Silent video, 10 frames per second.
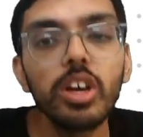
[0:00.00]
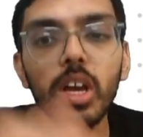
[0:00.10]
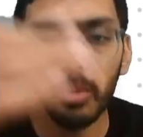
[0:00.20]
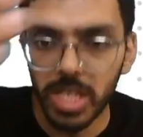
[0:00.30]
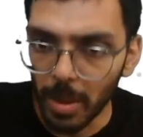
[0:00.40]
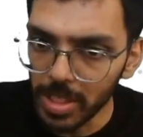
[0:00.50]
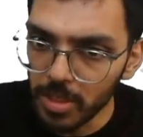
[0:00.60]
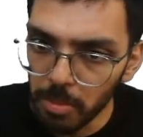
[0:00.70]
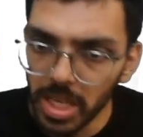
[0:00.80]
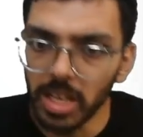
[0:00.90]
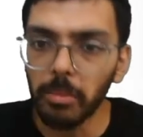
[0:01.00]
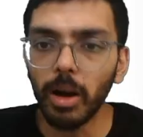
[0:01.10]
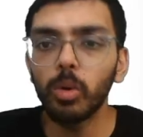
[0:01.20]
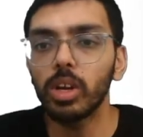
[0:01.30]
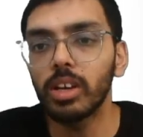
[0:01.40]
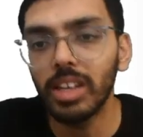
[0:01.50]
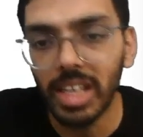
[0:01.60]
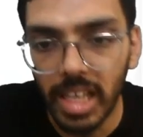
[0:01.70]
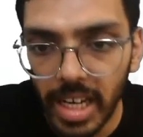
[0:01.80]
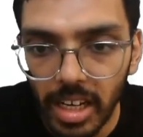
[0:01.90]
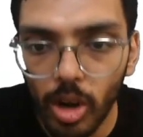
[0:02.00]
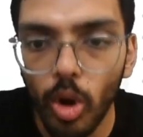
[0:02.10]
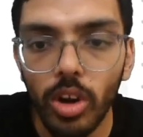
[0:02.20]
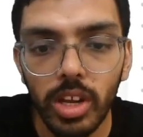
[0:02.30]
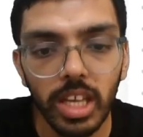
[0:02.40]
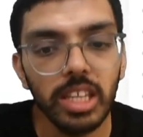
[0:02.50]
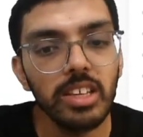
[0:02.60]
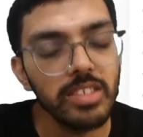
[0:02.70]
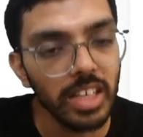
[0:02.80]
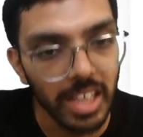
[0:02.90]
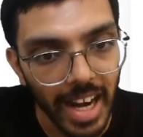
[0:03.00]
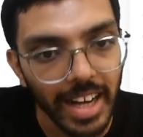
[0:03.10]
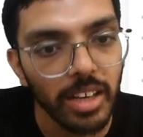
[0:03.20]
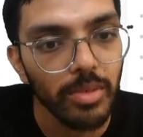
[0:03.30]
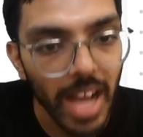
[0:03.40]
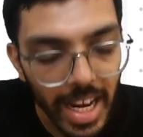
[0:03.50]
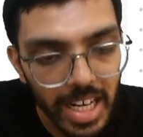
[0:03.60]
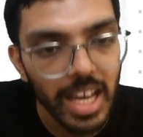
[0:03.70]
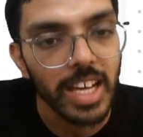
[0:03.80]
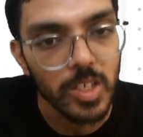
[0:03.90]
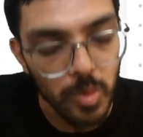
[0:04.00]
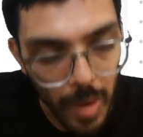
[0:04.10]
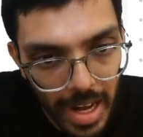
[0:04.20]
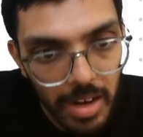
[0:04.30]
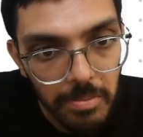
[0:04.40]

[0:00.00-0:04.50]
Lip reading: which I will speak about later on in this interactive guide as well,